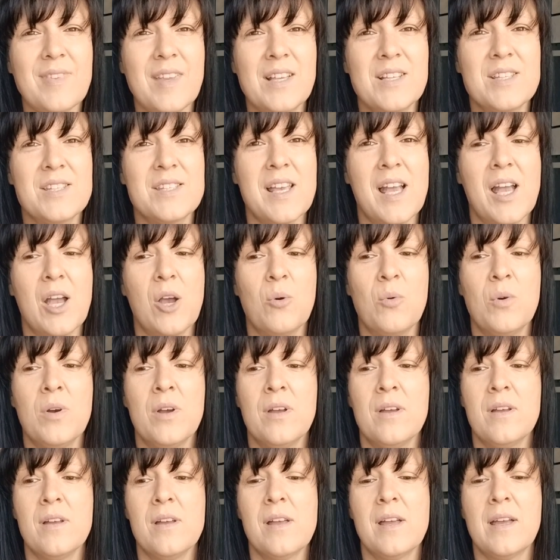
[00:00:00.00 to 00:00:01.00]
So
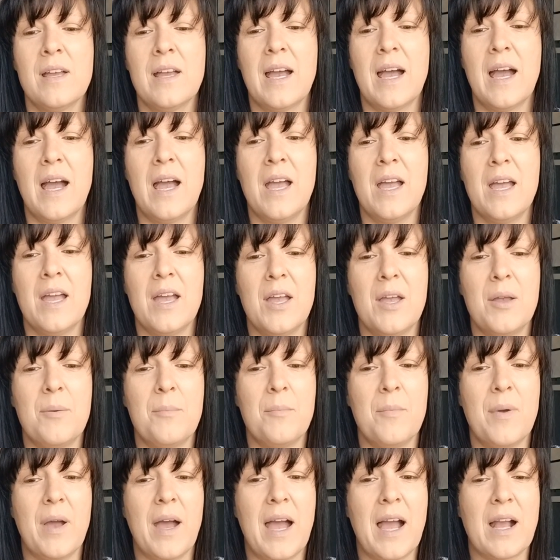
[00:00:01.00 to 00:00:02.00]

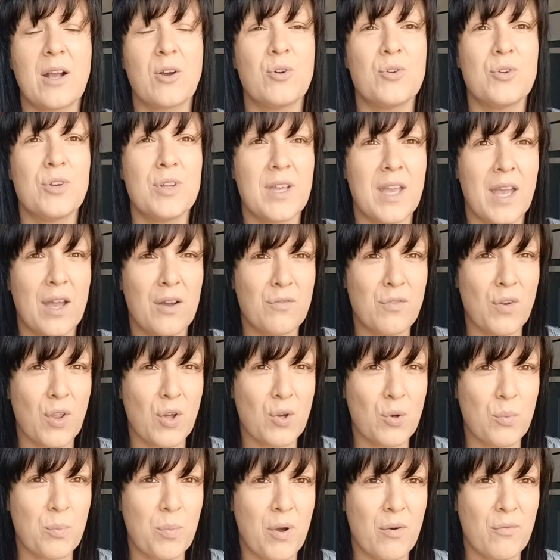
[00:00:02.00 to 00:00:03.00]
I couldn't get a
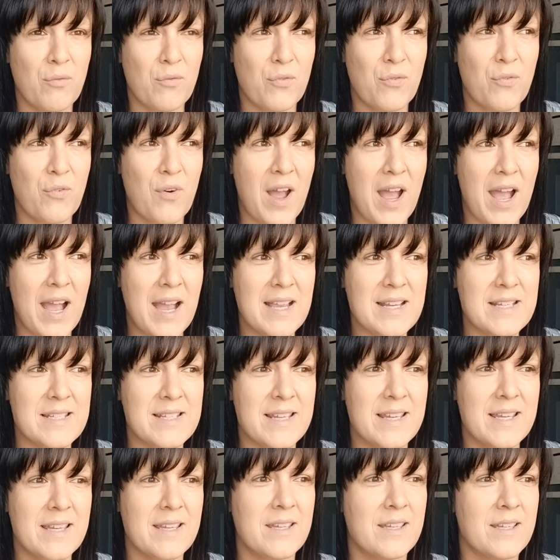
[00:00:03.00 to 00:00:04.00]
vlog up on
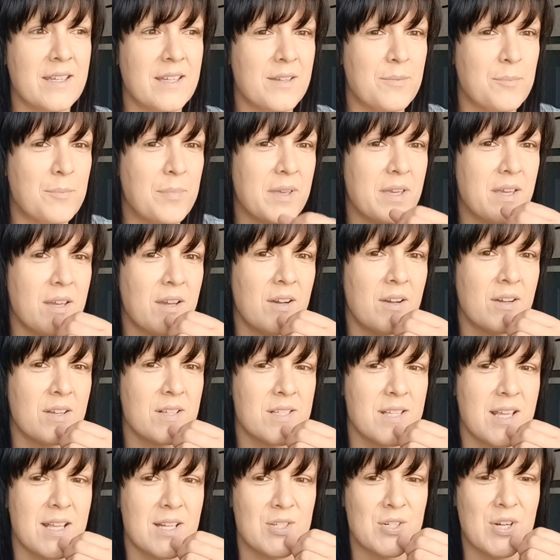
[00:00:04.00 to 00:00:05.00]
Friday
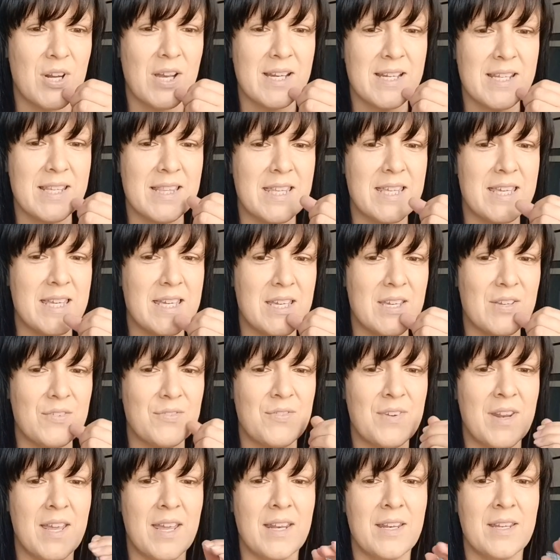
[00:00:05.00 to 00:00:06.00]
because I tried in the
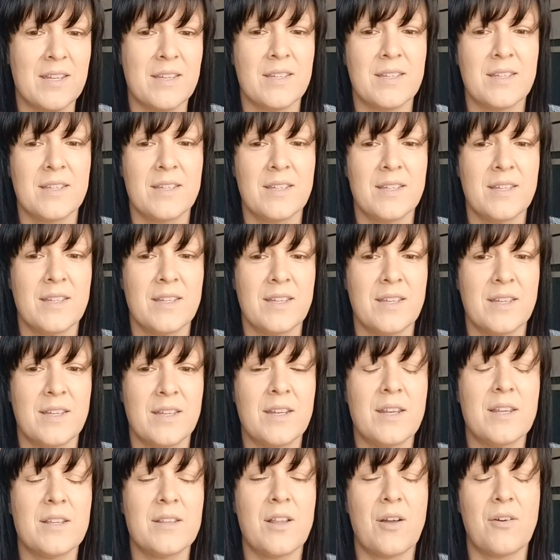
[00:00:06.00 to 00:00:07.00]
evening,
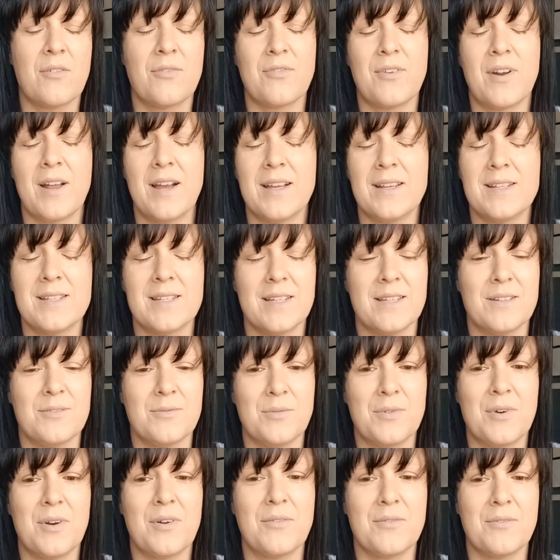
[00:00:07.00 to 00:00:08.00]
not Friday,
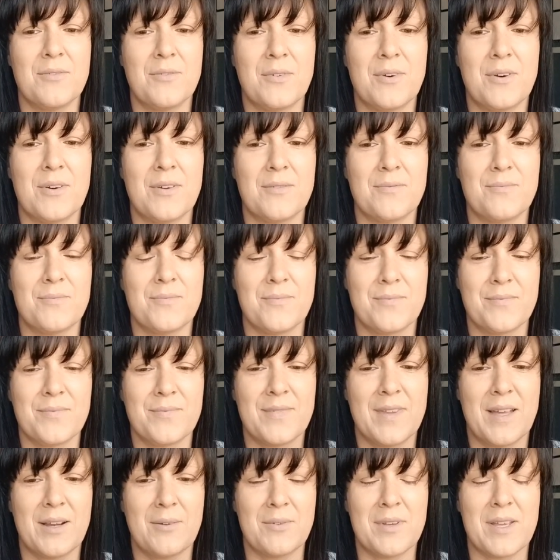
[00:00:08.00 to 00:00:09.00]
we're on
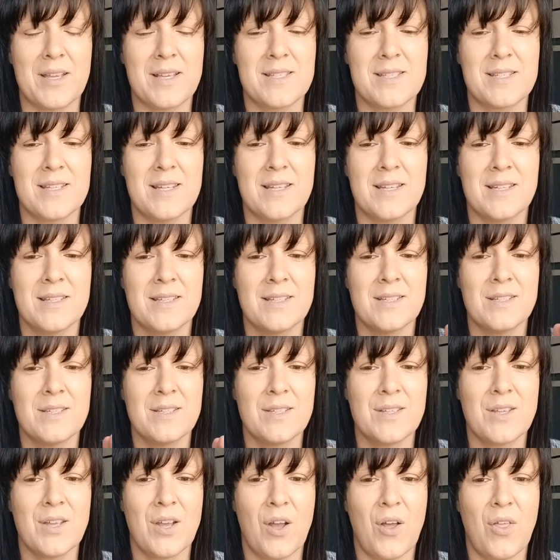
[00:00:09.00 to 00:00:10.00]
that one yesterday,
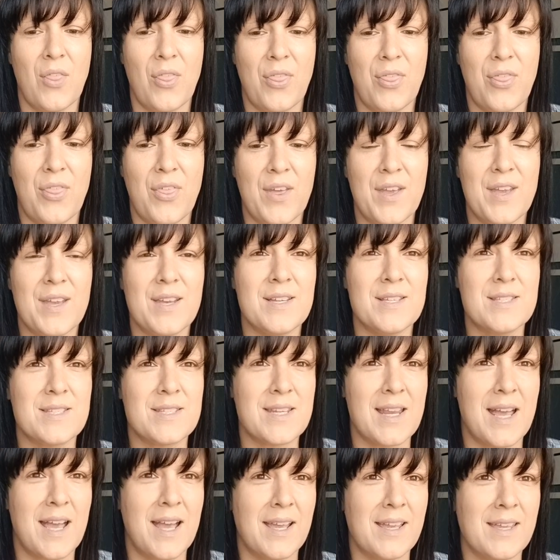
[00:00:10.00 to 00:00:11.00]
on
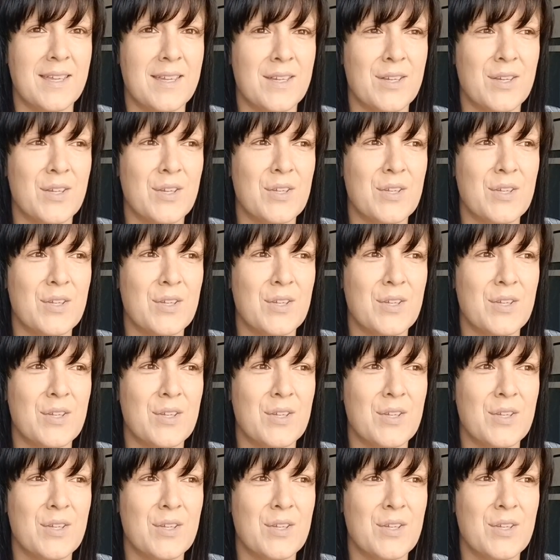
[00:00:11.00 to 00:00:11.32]
Thursday.